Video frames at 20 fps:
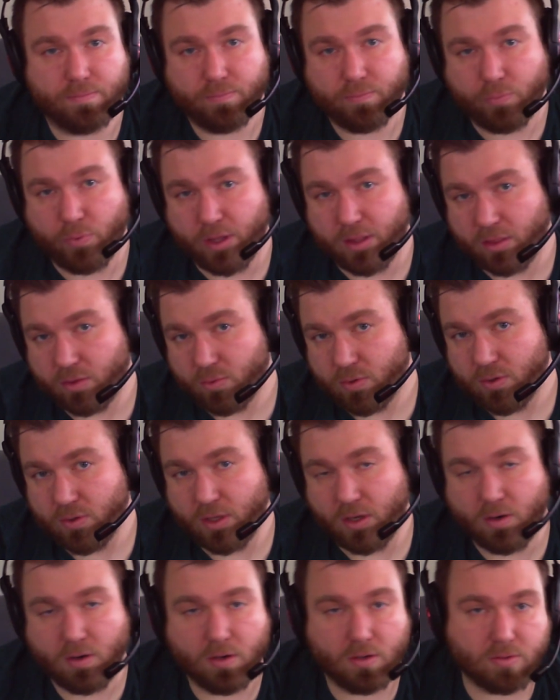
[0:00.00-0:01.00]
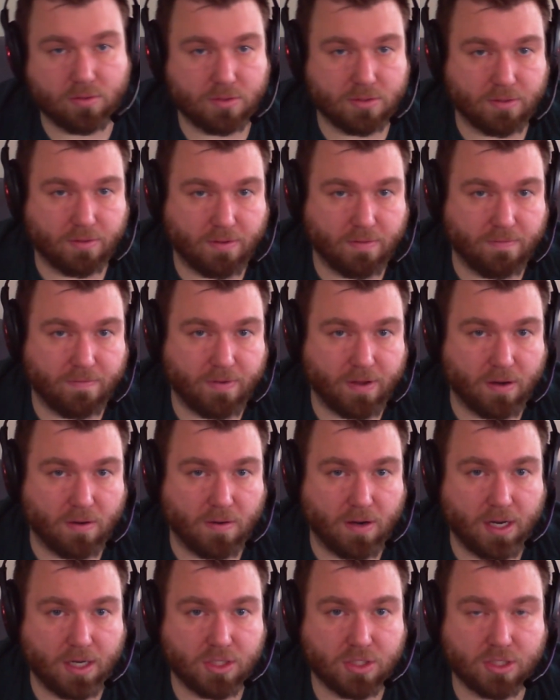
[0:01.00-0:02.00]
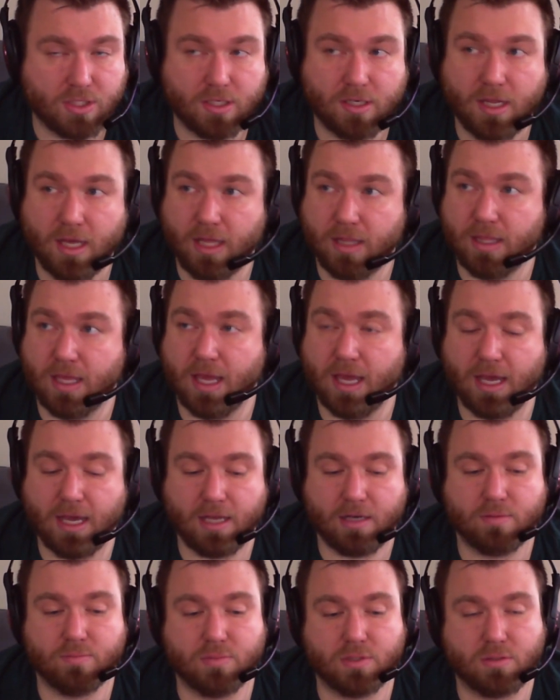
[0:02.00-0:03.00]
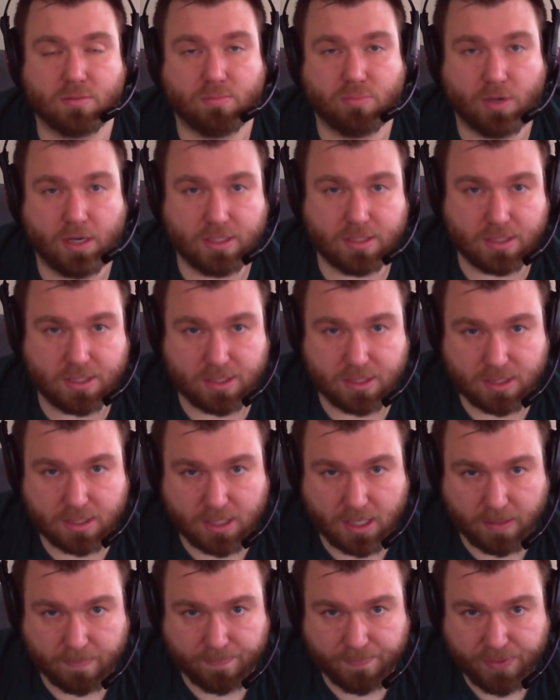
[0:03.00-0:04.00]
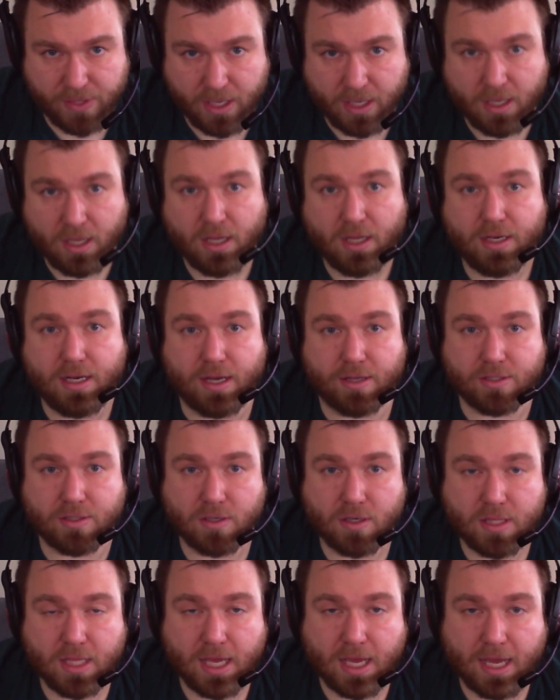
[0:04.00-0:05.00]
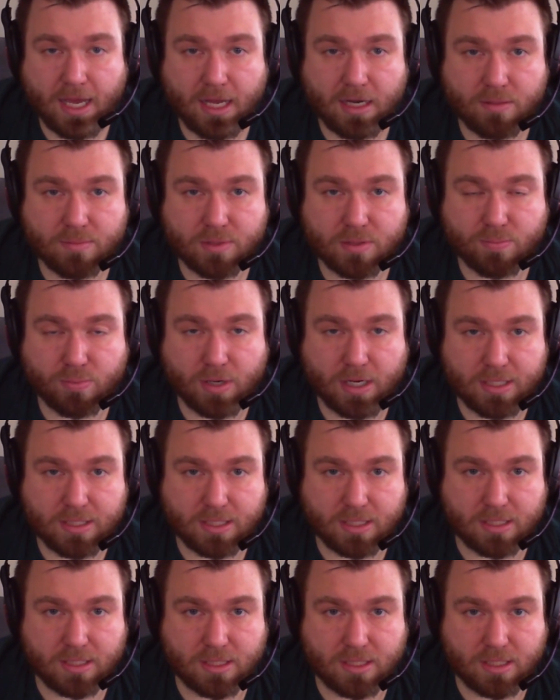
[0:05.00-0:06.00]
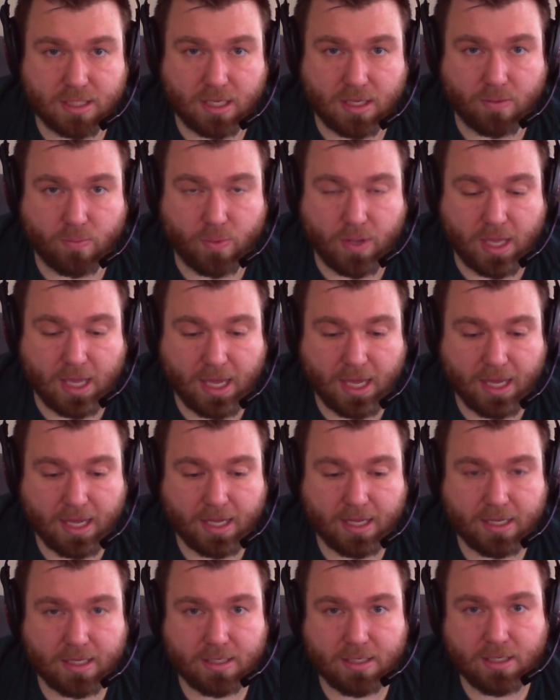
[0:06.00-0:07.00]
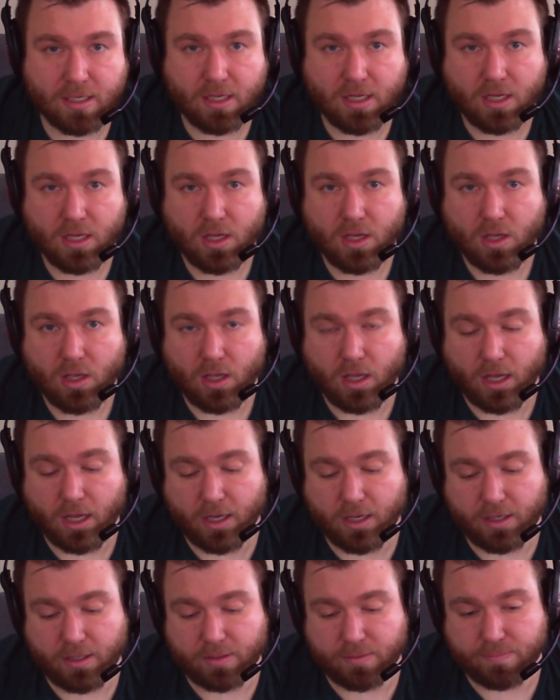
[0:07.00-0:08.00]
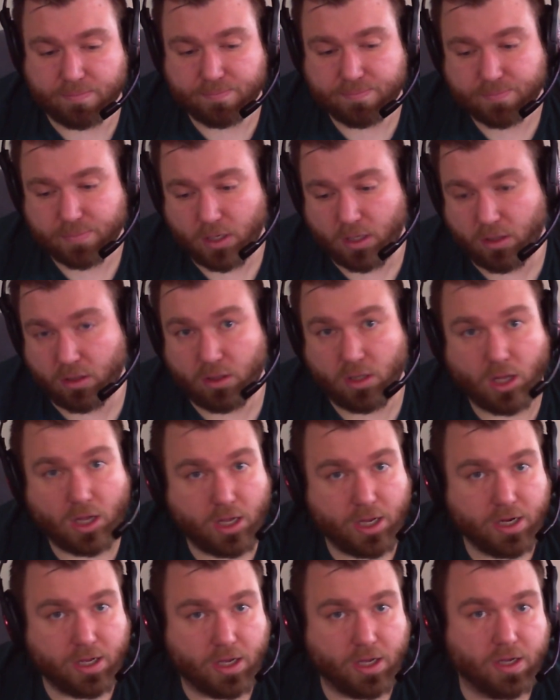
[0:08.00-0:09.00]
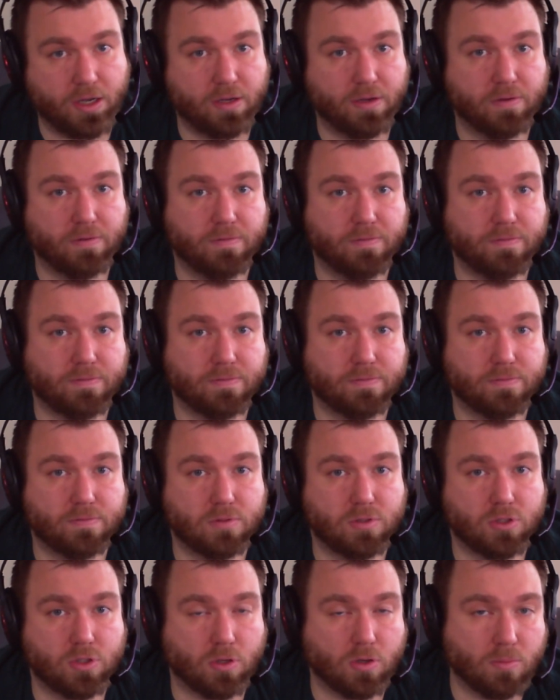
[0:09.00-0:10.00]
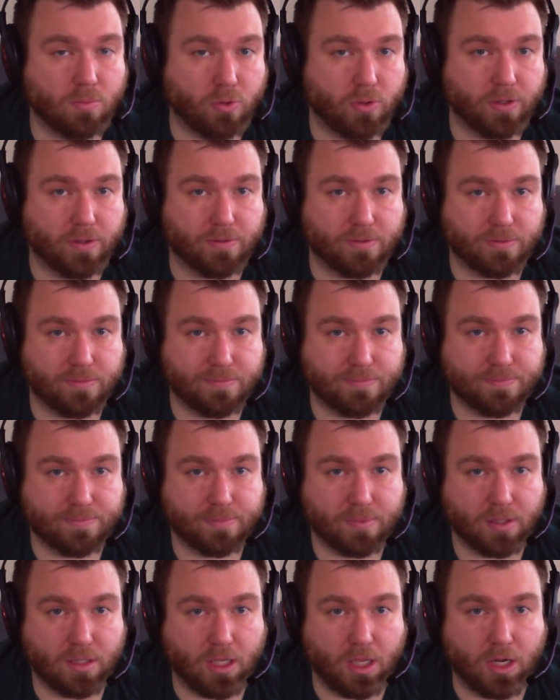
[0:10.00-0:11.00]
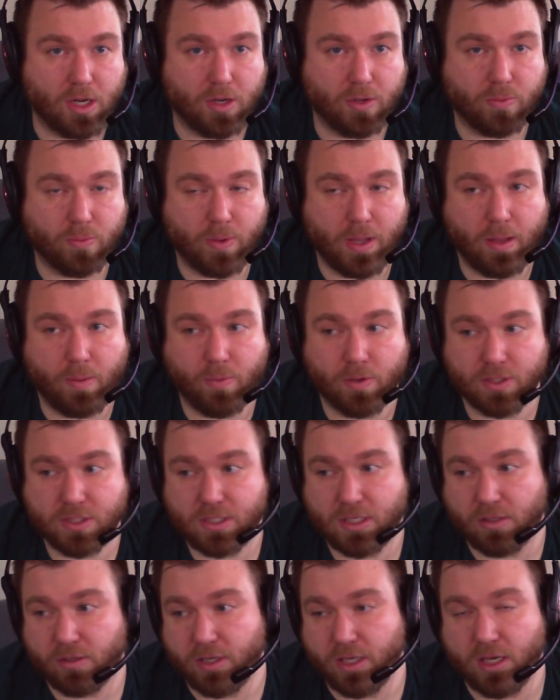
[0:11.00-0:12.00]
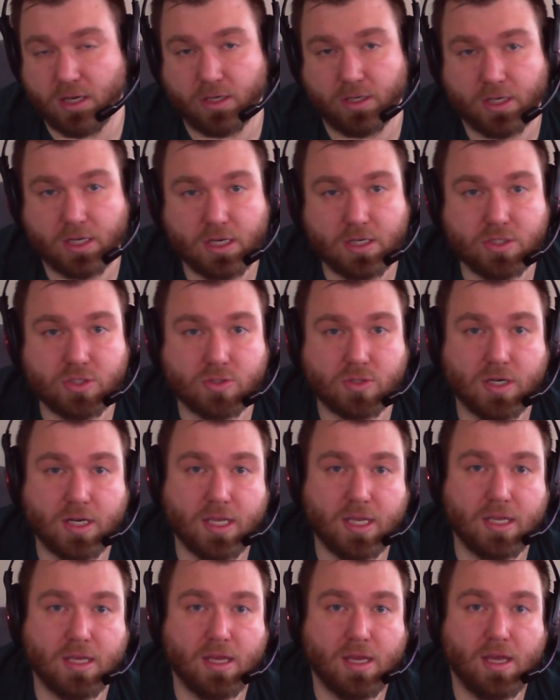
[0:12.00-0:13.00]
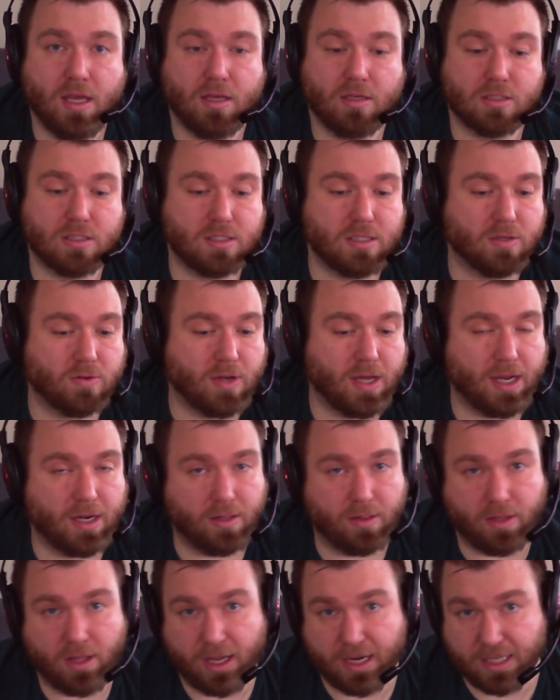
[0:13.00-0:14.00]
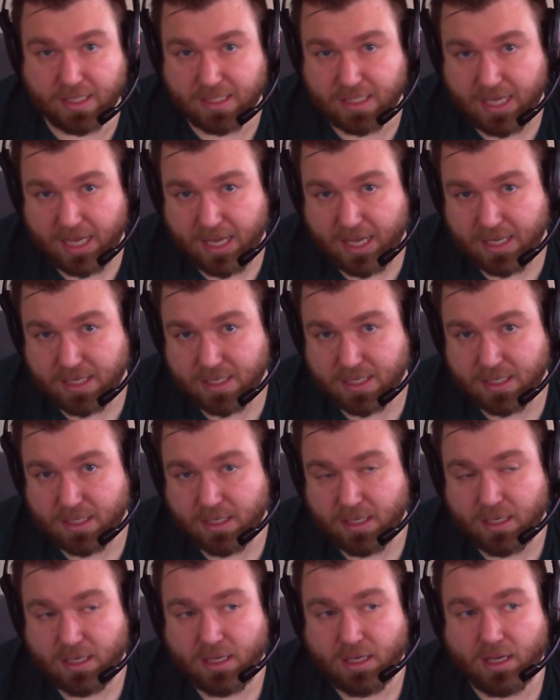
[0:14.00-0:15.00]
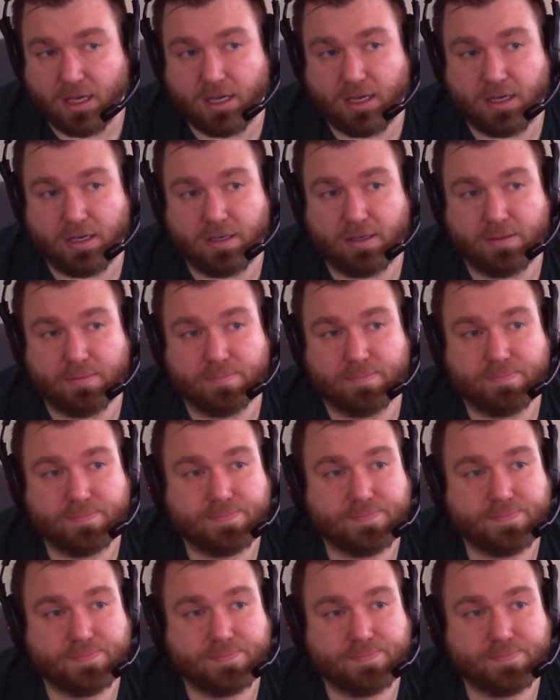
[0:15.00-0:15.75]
went through the Articles of Confederation and the Adams presidency. Now, during the Adams presidency, we had a lot of turmoil. You know, we were still a young country, still had a lot of debt, um,